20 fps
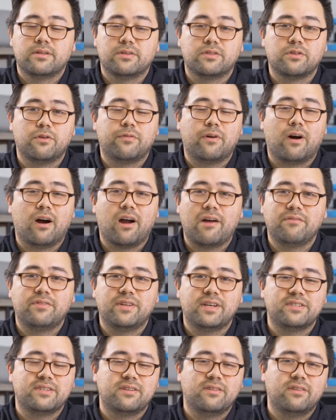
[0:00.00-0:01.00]
So far I've
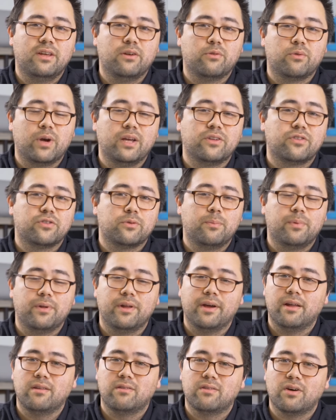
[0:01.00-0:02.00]
tested the Razer
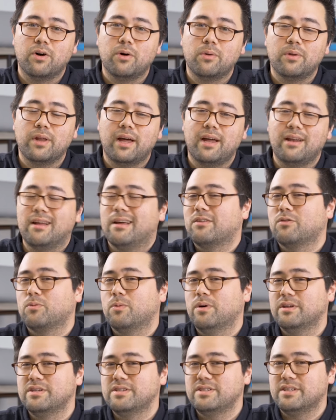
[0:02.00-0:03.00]
Blade's OLED as
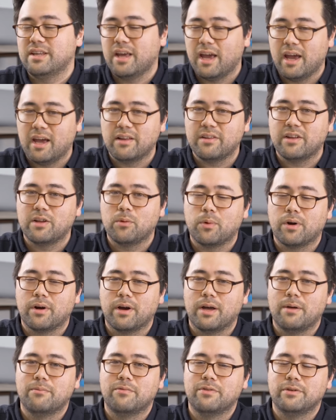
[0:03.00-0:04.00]
well as the
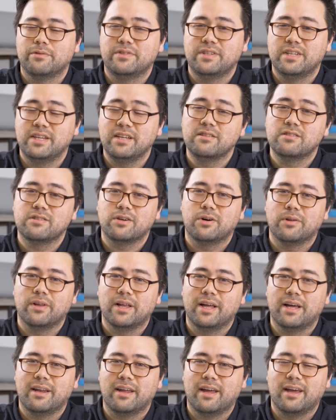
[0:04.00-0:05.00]
Alienware M15's
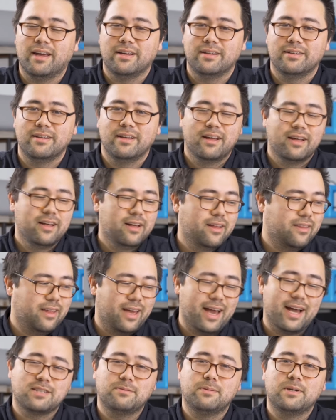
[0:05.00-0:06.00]
OLED, and the
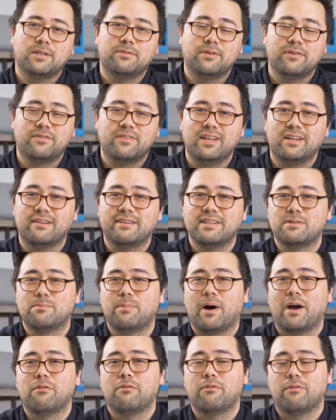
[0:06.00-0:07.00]
XPS 15 is
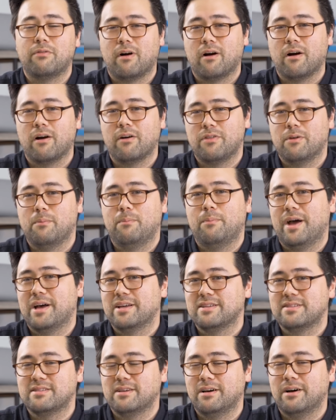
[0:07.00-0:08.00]
by far the
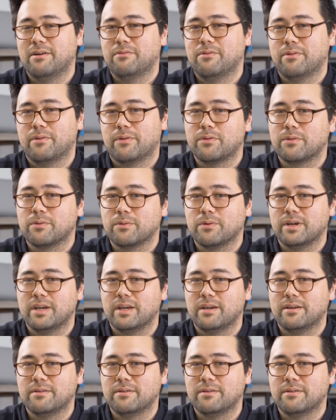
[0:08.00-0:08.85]
best of the three.